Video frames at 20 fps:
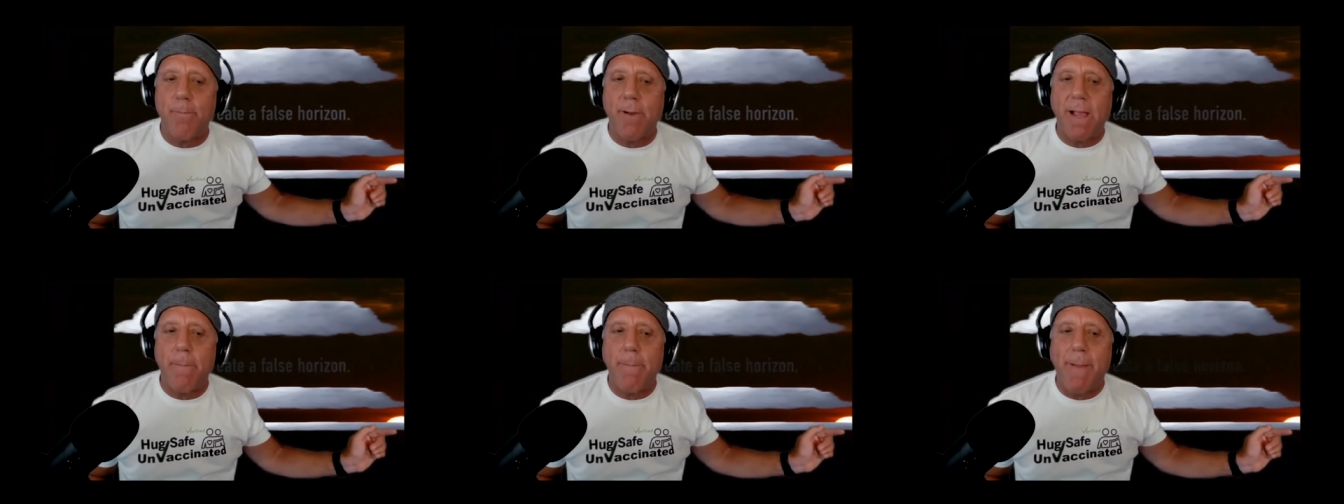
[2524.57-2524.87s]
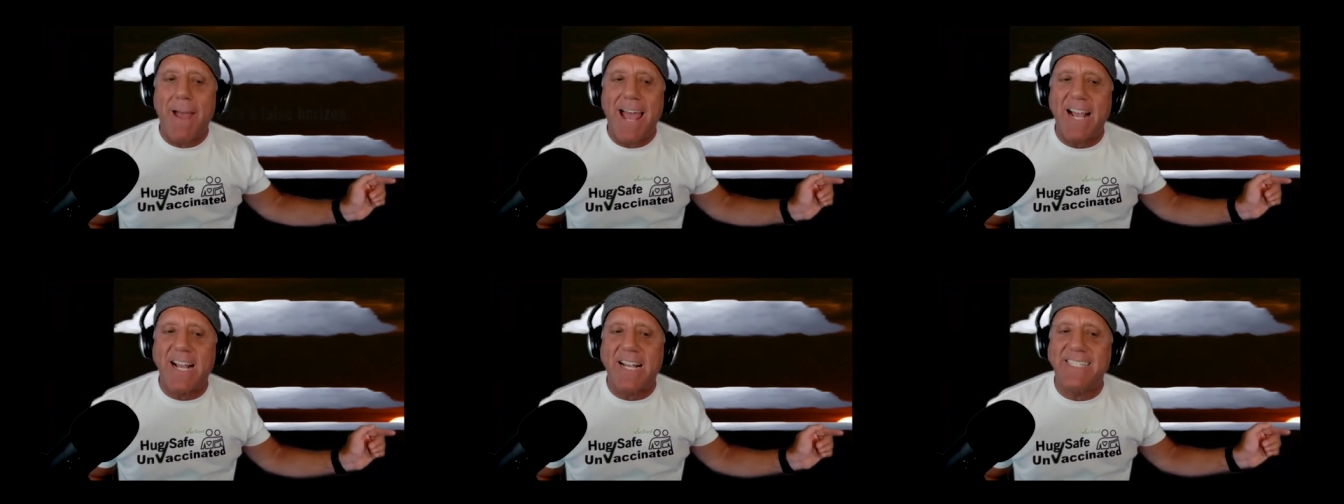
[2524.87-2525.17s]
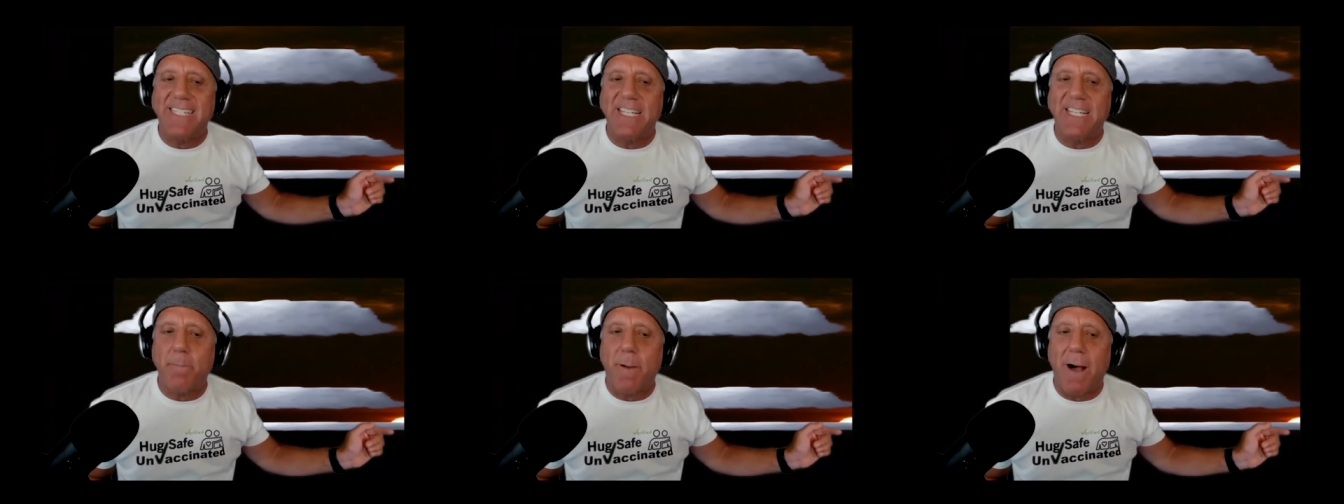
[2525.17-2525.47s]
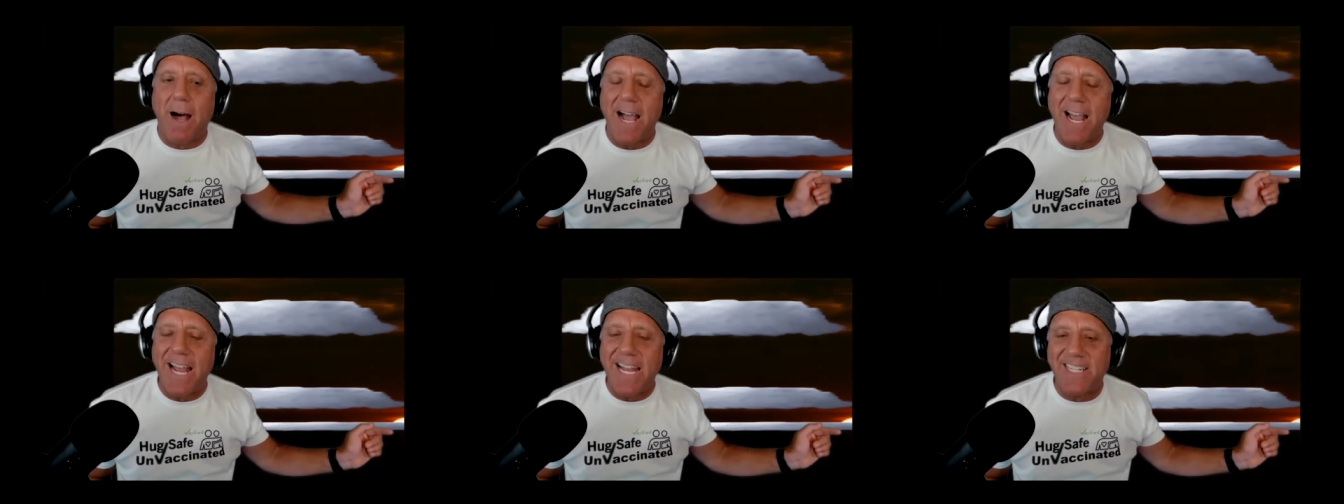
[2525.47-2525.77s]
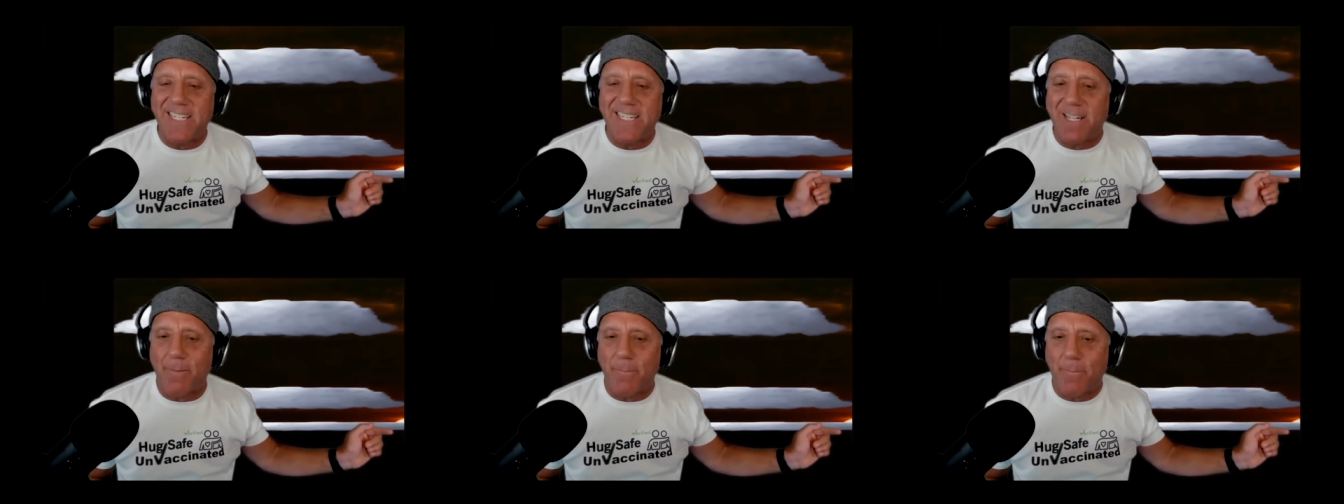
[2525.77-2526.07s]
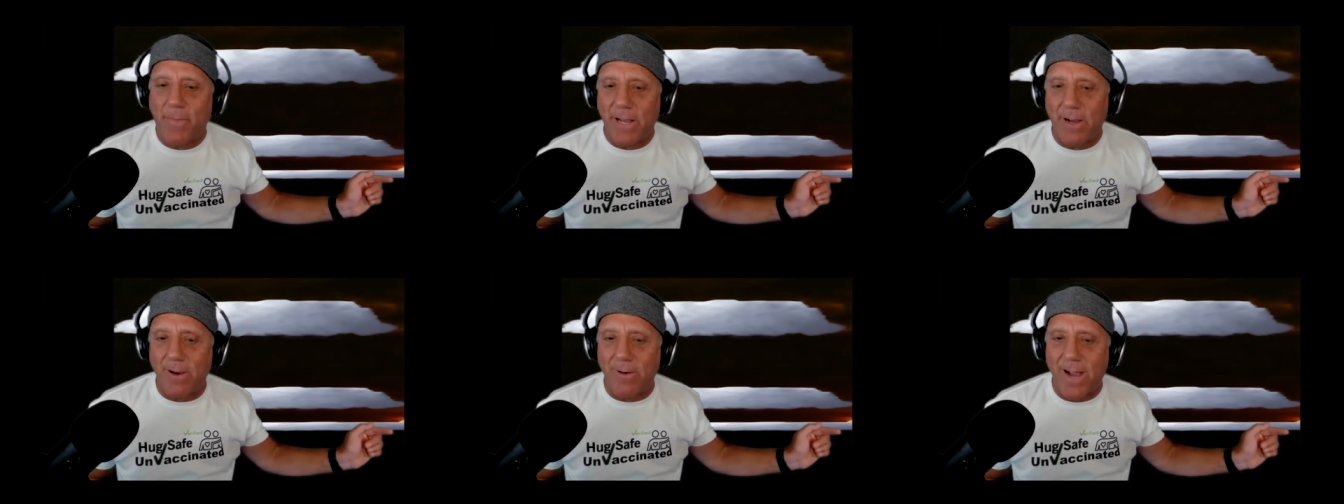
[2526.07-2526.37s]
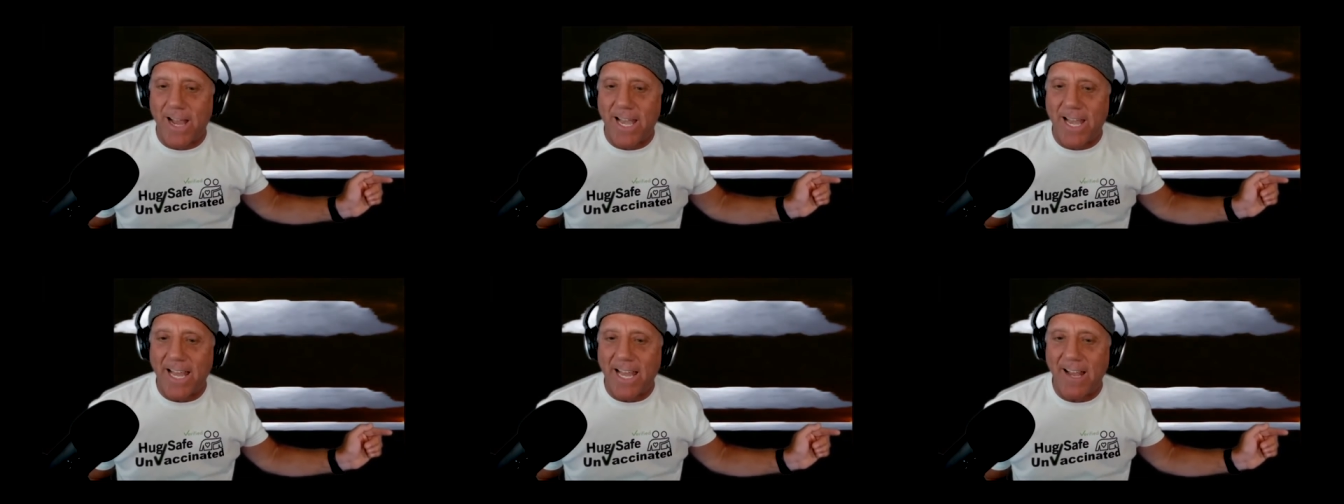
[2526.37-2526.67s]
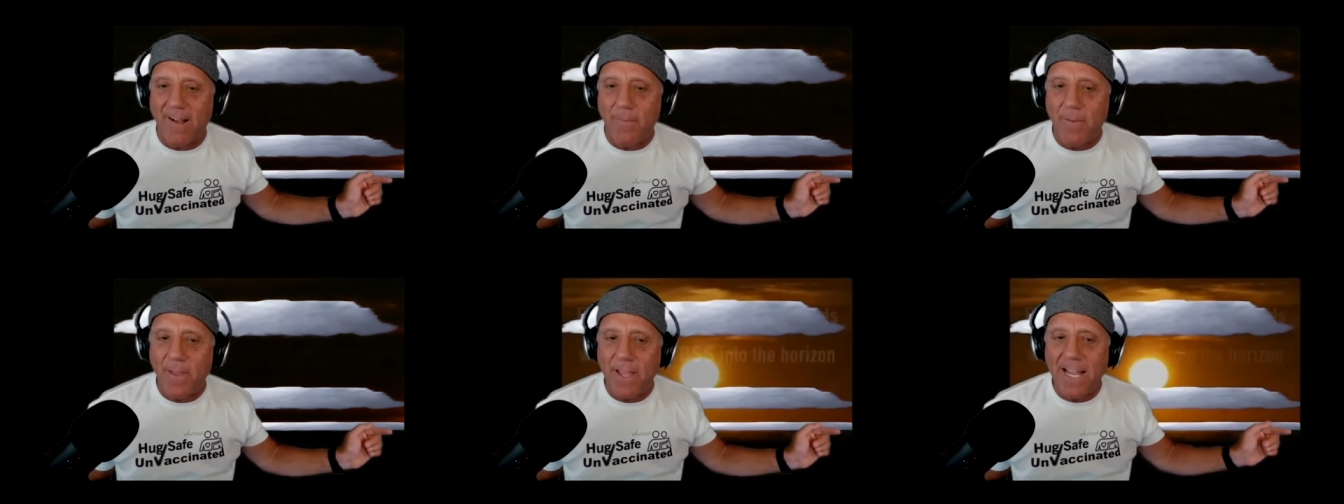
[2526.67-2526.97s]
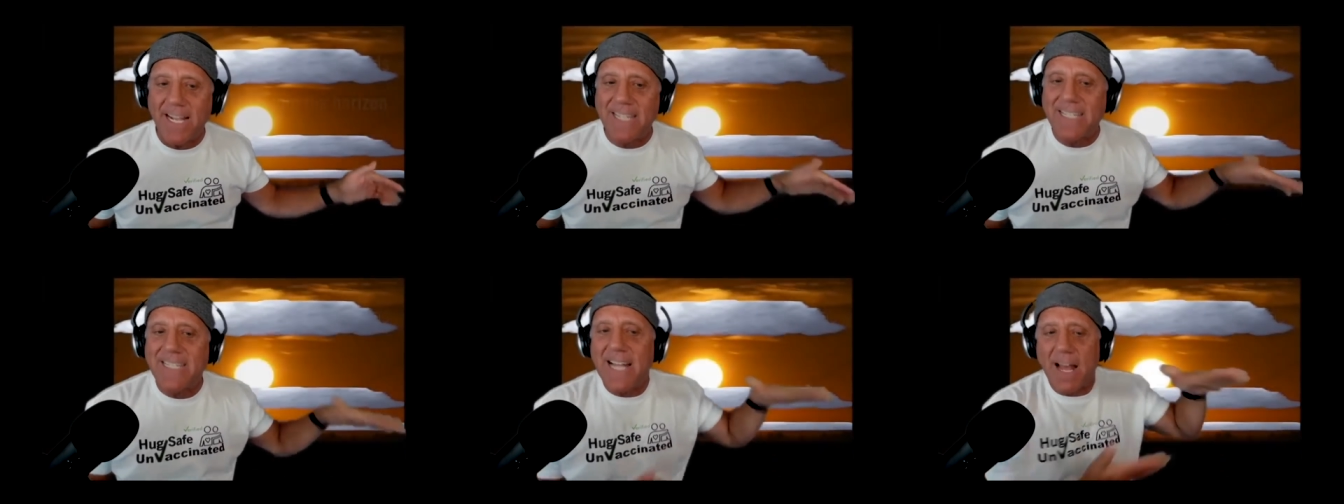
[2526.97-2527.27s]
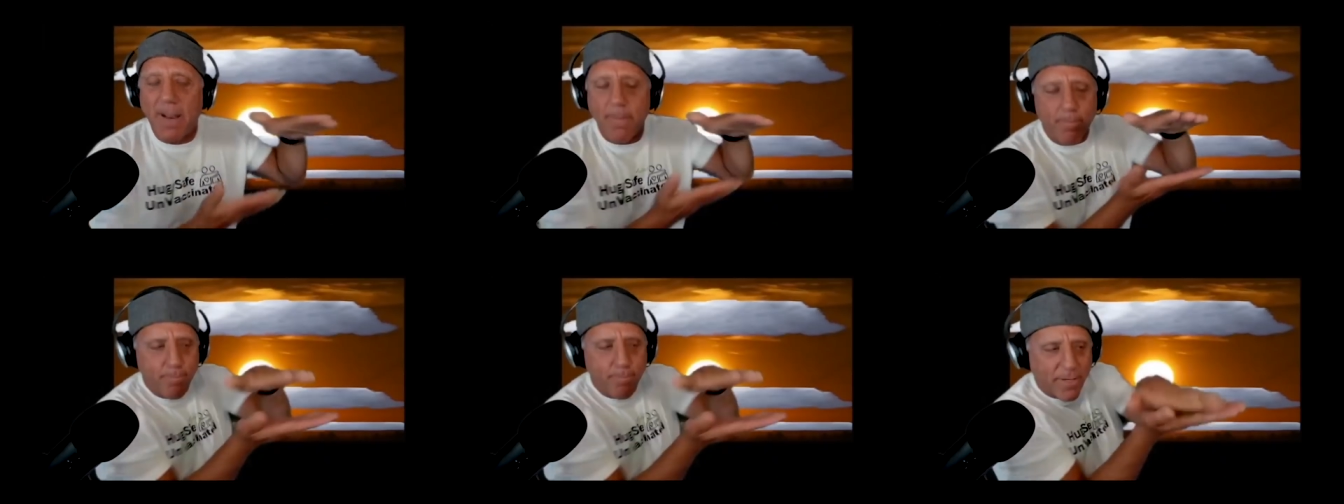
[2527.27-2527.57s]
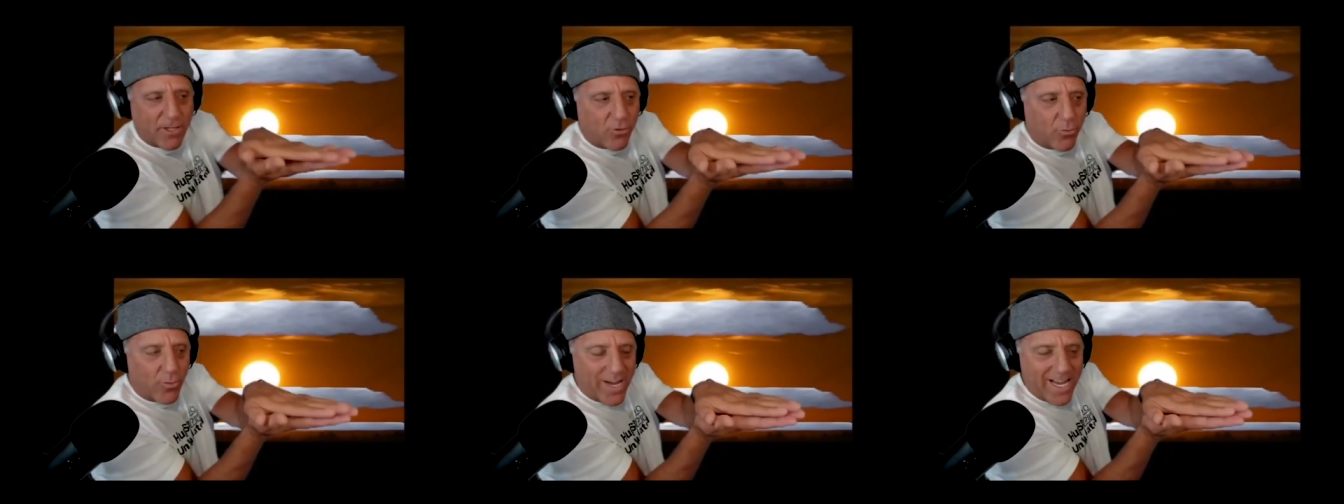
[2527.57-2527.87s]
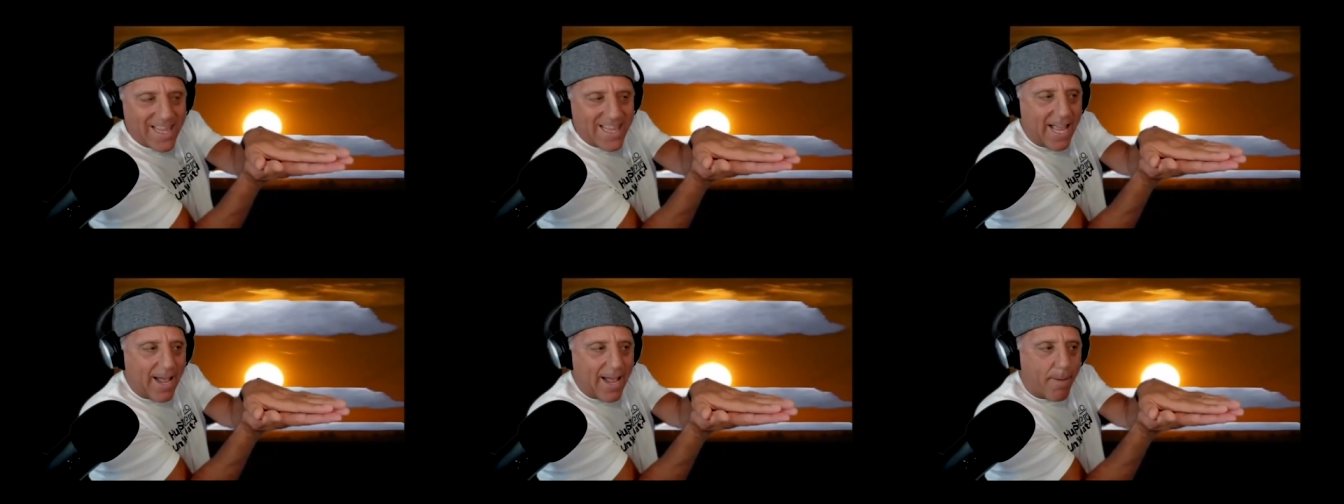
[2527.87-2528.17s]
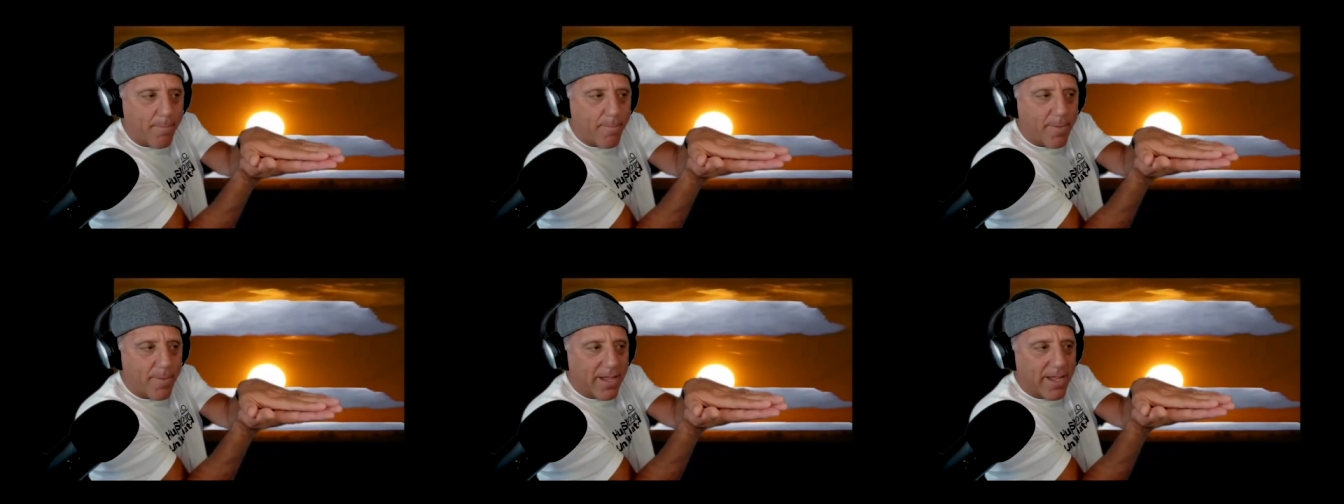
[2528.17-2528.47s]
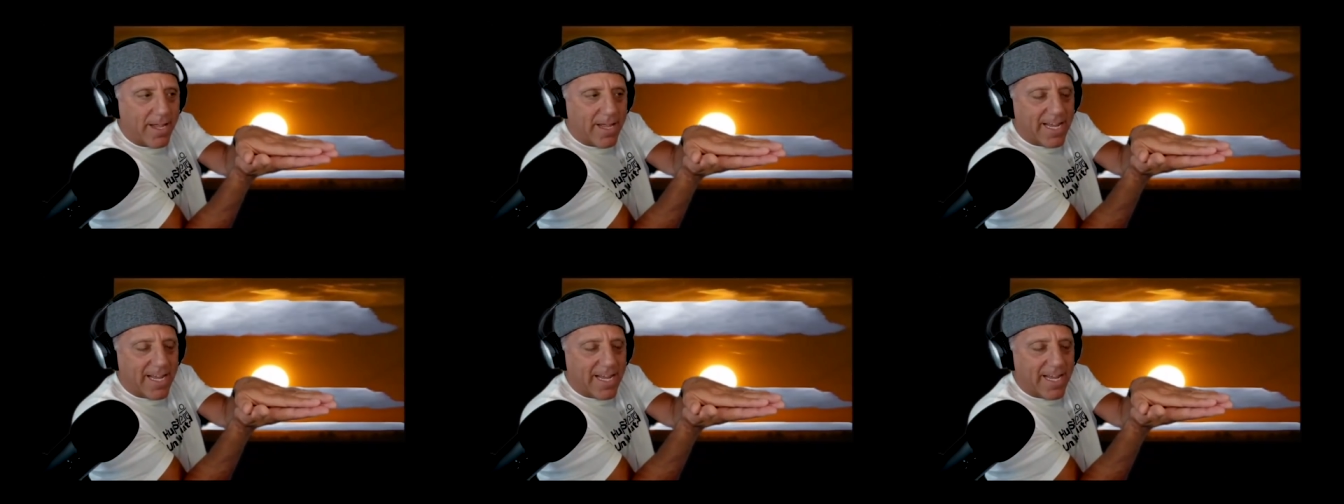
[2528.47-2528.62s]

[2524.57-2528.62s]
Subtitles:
bring it back because it's behind something already. It's not between them.